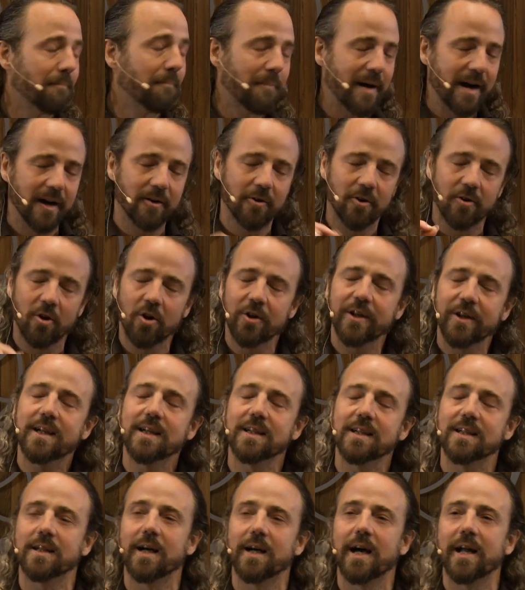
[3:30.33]

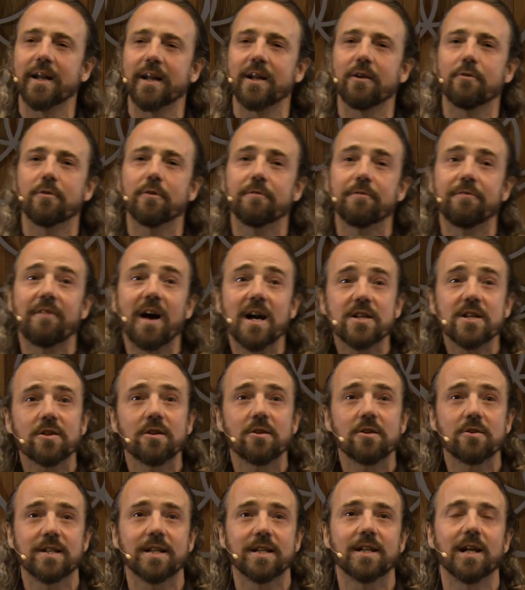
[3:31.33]
and
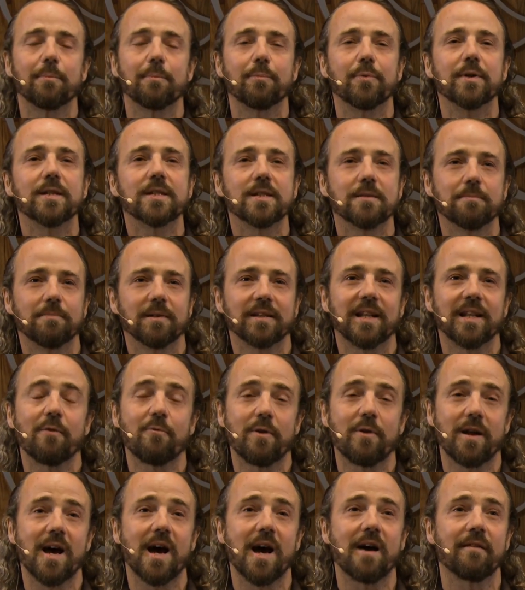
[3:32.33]
neurophysiological principle
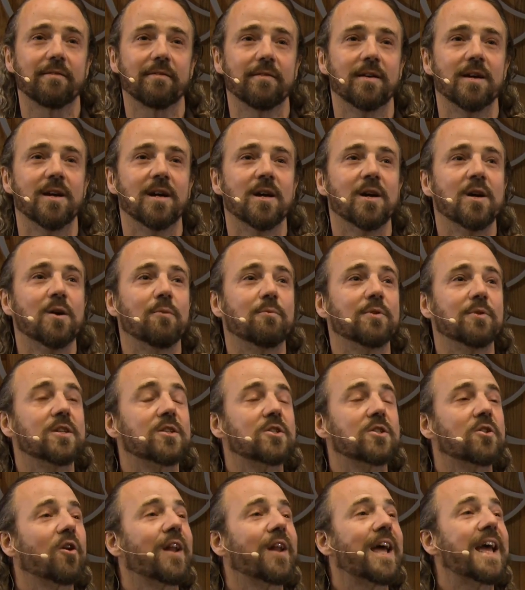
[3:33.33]
that we have, which
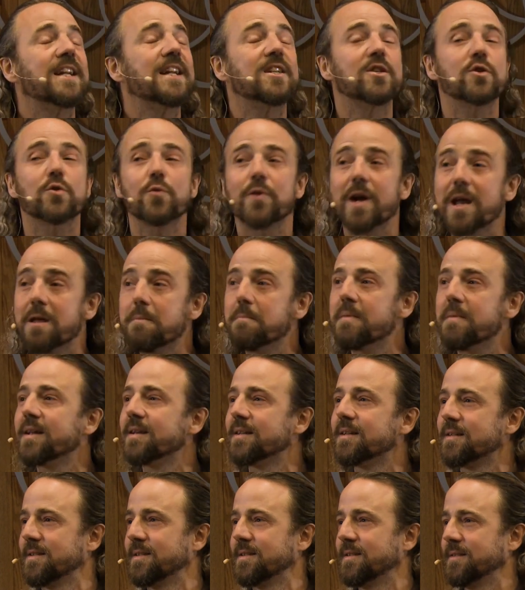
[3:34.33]
is called
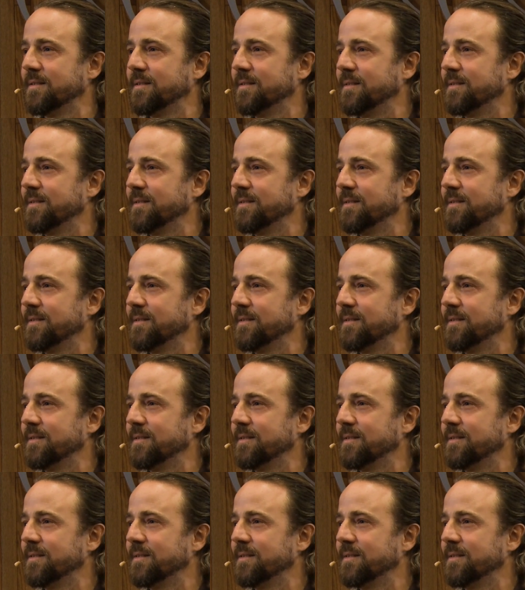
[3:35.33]
entrainment.